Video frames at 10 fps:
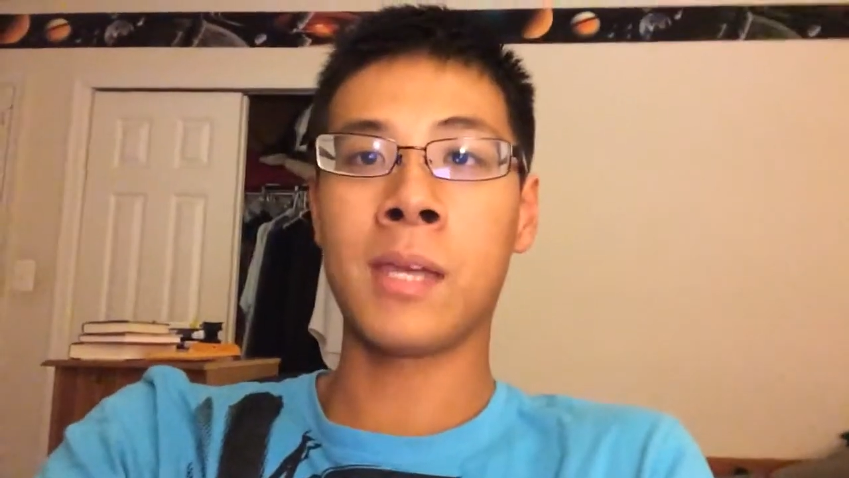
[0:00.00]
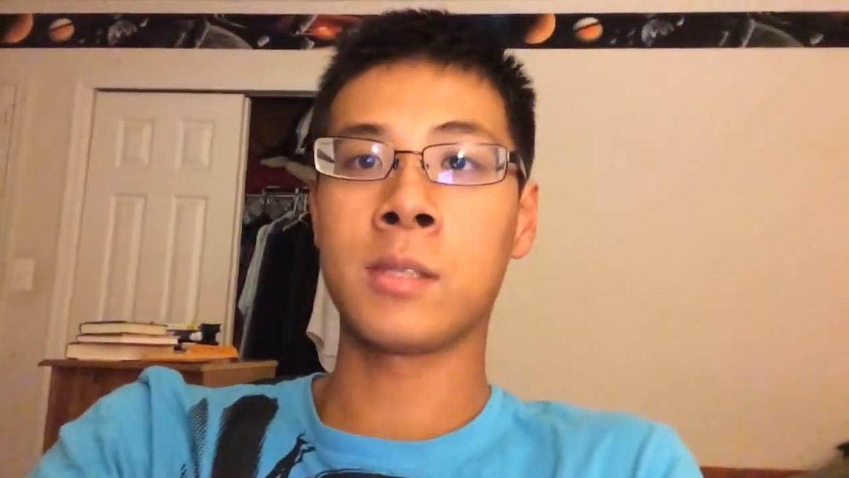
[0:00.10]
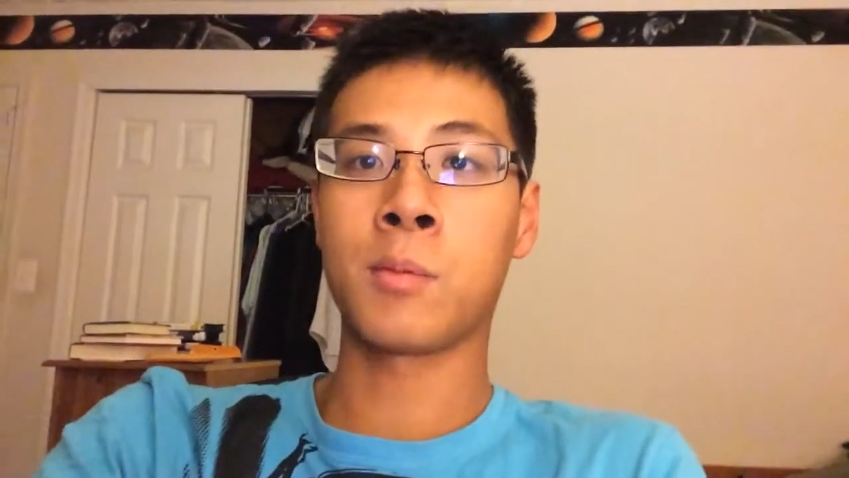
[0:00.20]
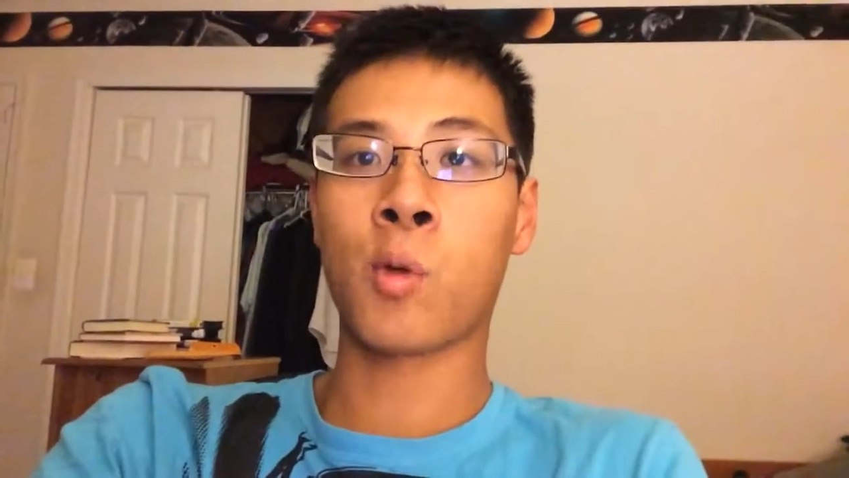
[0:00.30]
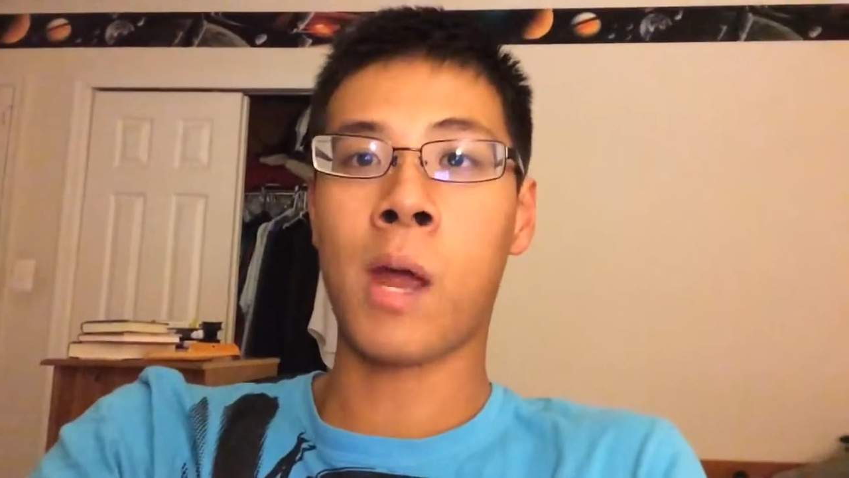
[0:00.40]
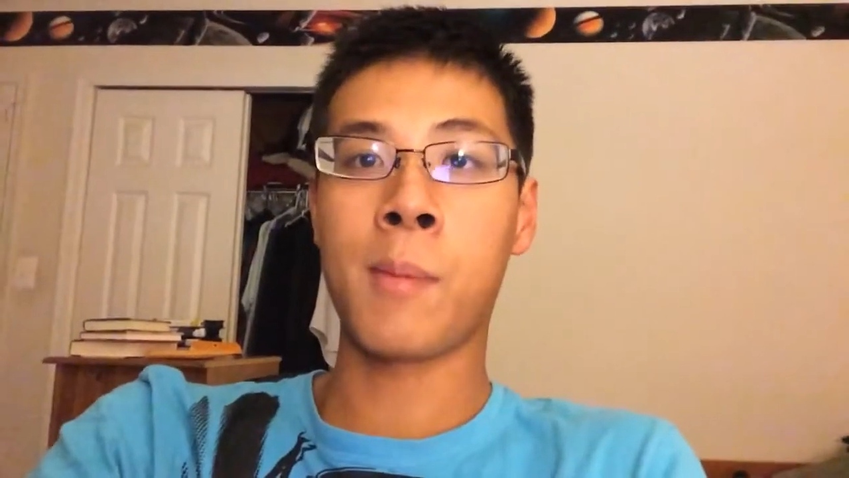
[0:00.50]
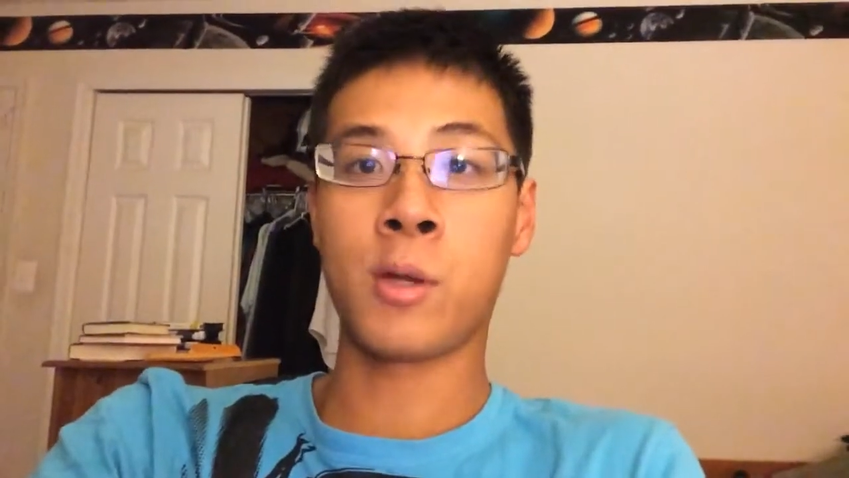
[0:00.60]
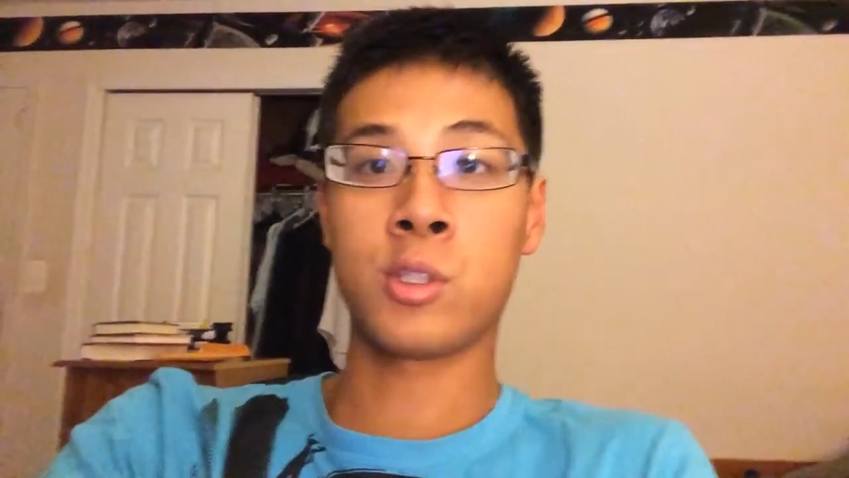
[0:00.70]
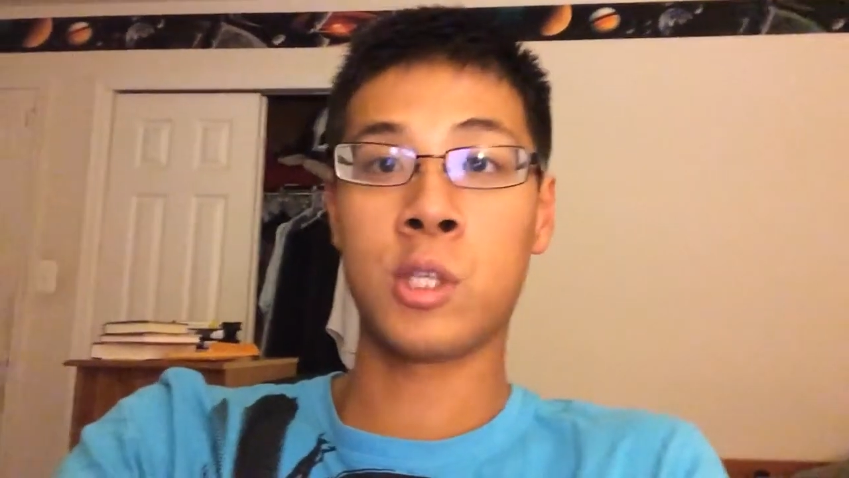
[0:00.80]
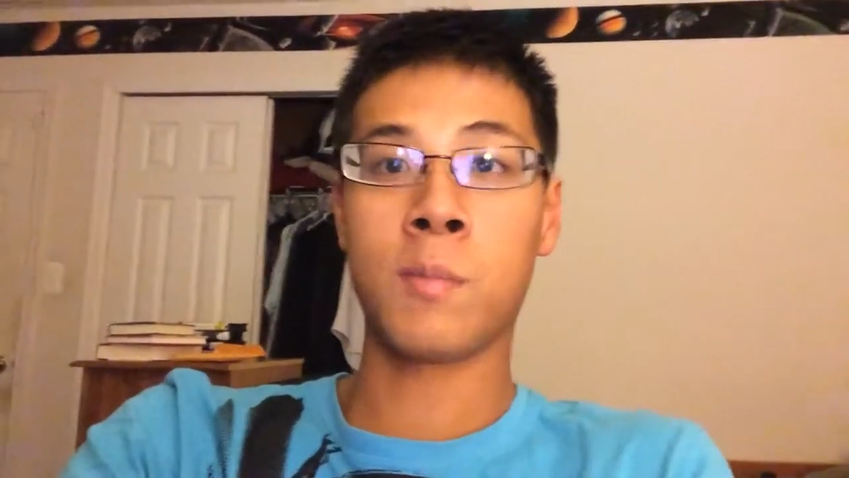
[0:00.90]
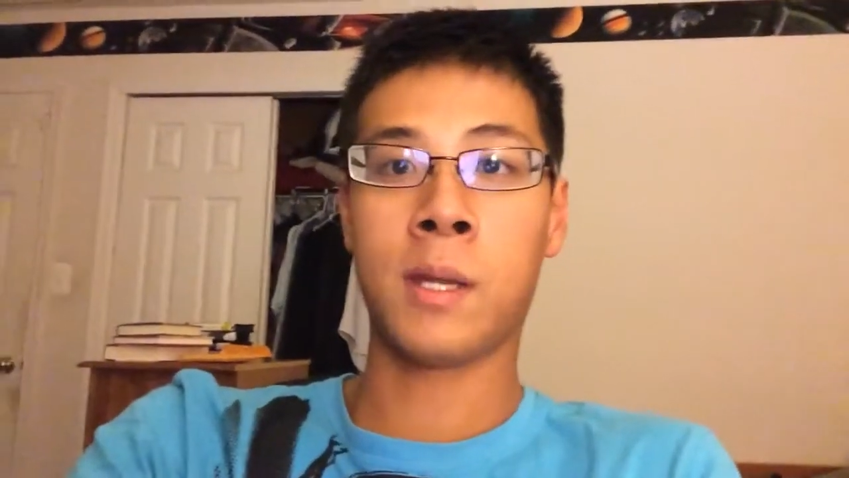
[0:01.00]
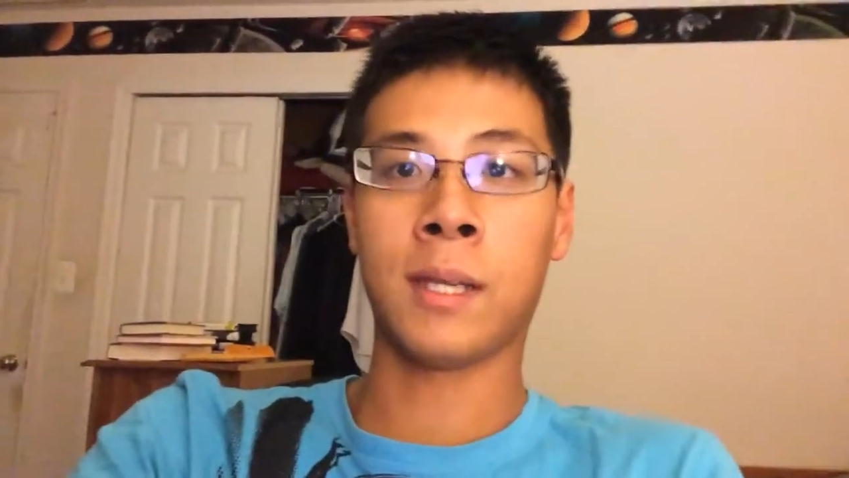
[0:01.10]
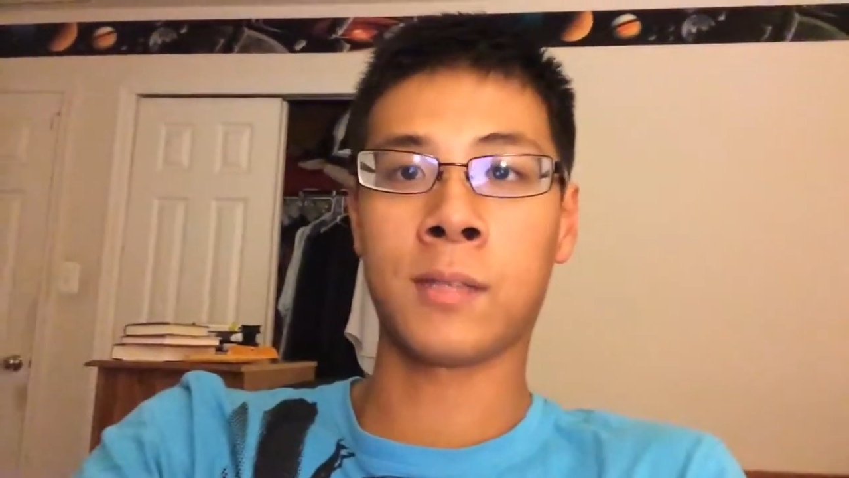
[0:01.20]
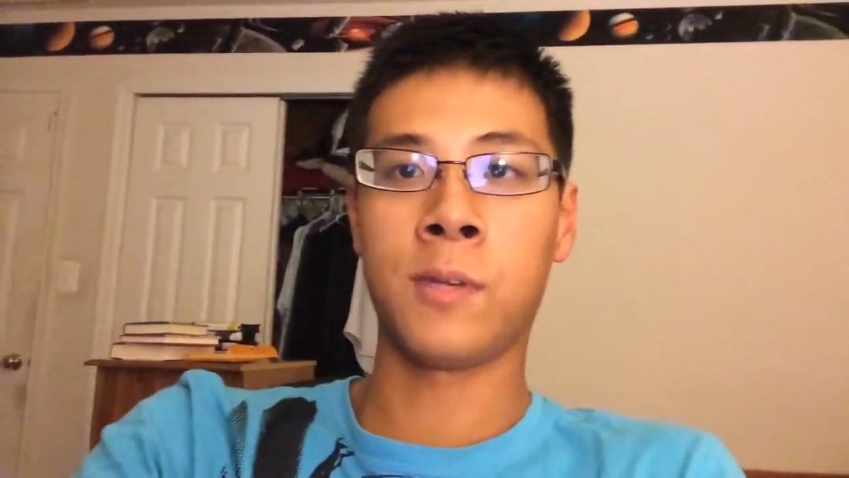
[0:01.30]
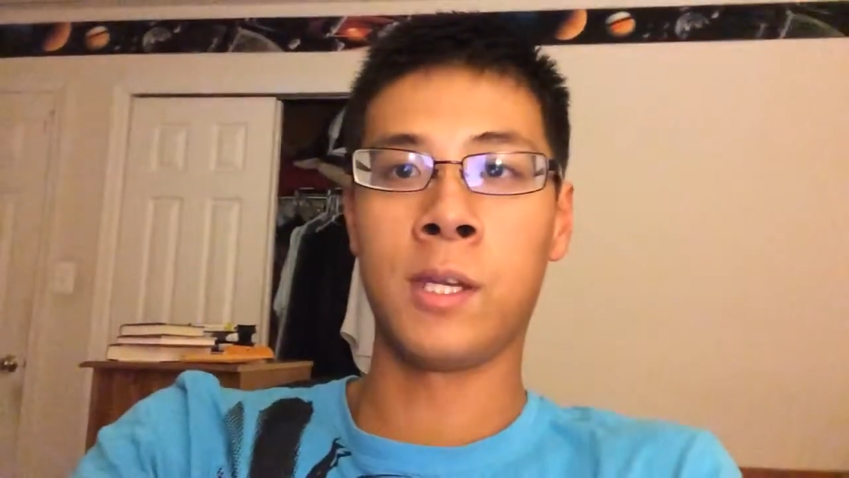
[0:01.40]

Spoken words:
and subscribe. I'll see you in my next